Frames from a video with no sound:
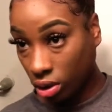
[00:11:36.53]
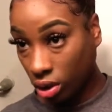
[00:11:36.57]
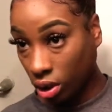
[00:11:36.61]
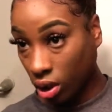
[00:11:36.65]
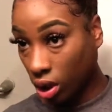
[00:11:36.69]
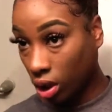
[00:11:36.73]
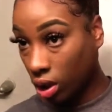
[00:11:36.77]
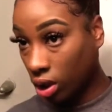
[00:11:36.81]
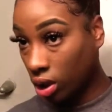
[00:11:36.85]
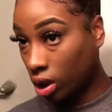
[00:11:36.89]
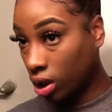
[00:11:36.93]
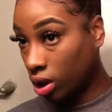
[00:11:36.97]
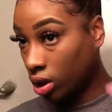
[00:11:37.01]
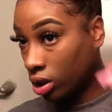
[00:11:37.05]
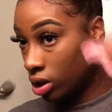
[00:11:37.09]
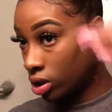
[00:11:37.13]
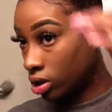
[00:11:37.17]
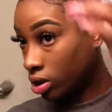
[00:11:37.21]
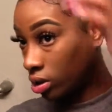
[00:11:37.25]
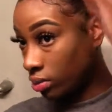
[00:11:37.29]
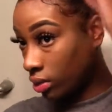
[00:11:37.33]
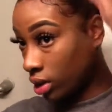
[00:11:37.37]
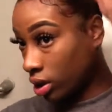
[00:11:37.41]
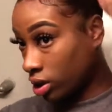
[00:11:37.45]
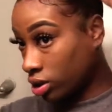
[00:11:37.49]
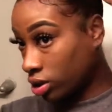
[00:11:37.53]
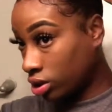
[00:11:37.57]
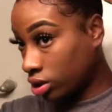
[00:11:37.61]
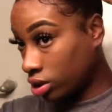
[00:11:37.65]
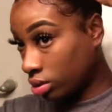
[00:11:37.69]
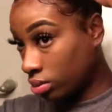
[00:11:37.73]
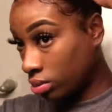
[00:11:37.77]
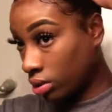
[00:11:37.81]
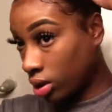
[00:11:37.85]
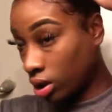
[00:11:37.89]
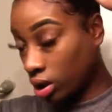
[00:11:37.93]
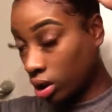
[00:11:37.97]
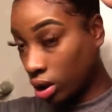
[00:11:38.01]
Yeah, that doesn't match
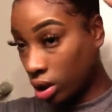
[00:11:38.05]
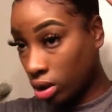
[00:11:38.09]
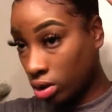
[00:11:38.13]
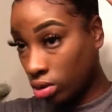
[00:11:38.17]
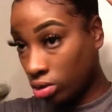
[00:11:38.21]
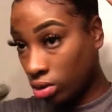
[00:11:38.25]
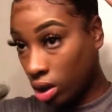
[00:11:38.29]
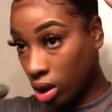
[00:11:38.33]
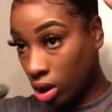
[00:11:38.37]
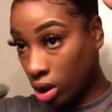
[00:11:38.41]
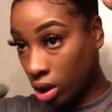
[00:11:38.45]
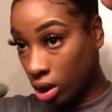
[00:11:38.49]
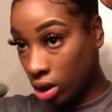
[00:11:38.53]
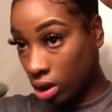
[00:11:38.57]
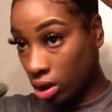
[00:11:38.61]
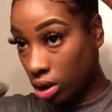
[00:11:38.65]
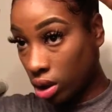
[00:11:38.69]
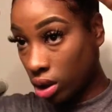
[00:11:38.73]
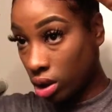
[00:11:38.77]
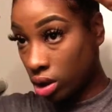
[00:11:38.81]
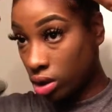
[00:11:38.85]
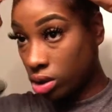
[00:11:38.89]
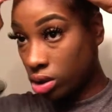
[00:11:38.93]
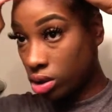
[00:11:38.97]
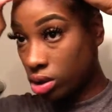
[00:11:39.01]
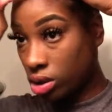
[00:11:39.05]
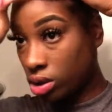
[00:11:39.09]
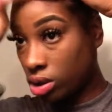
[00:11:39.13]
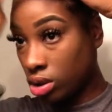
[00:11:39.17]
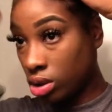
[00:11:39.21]
to me, and I do not like that.